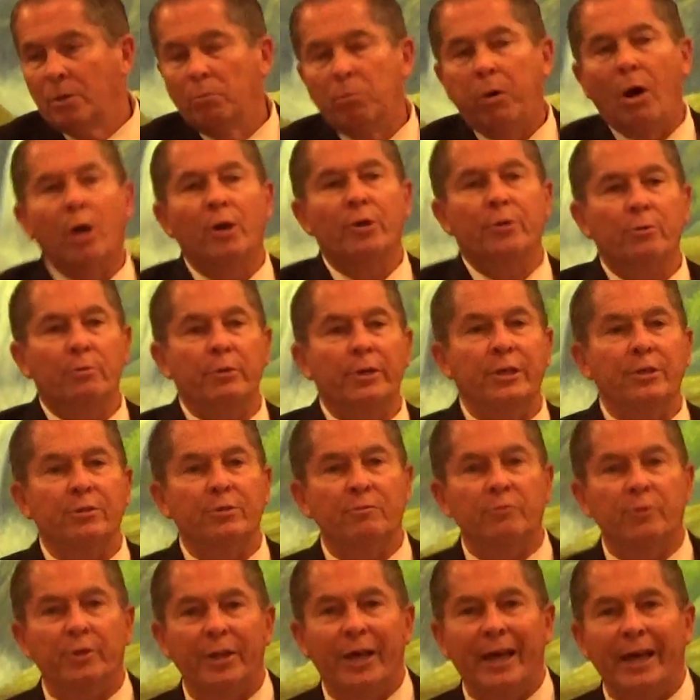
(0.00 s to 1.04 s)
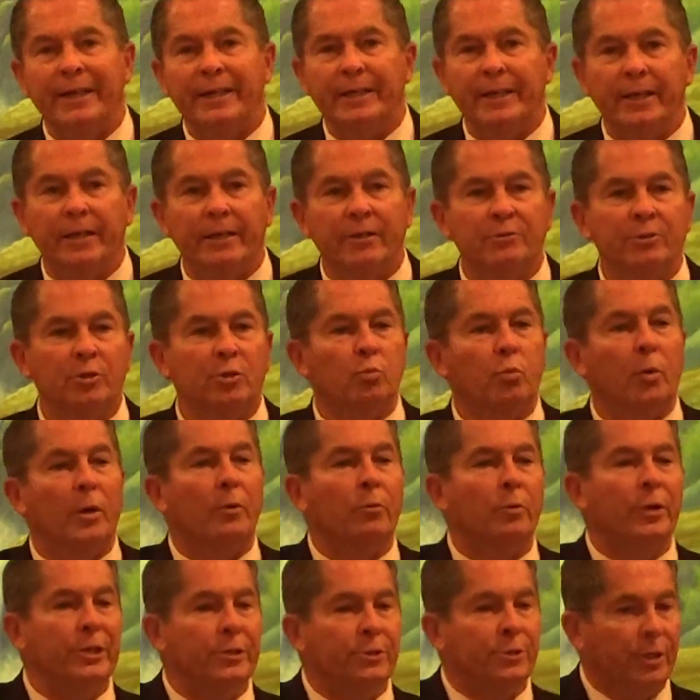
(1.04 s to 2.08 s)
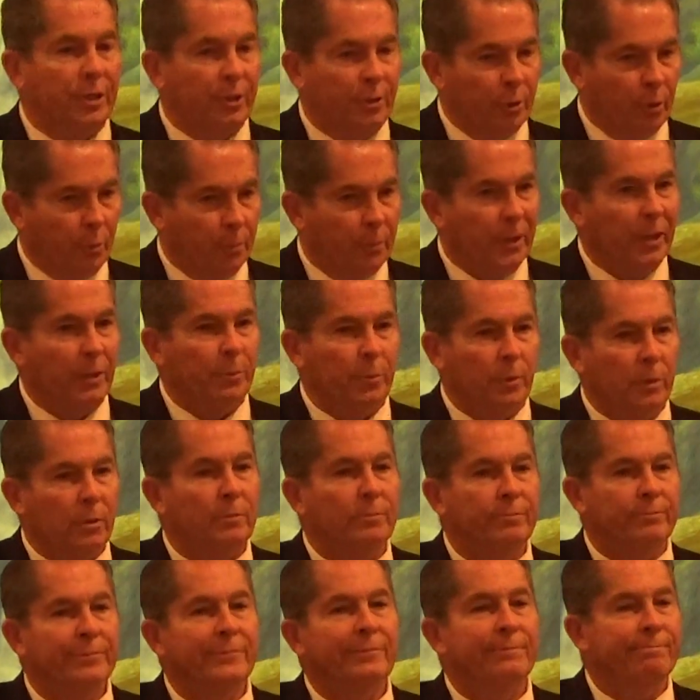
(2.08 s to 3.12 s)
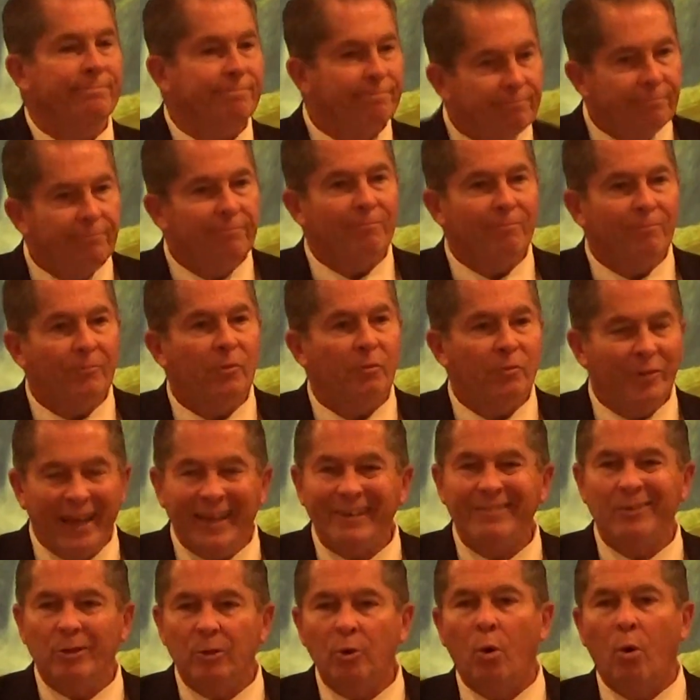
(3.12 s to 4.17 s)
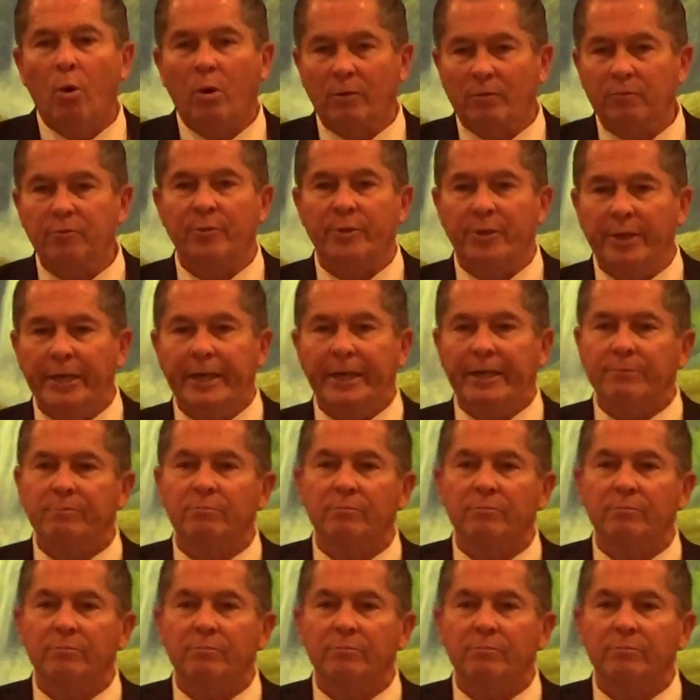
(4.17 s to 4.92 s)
Part of the reason for that is, is we're reaching new people. Amen. Thank the Lord for that.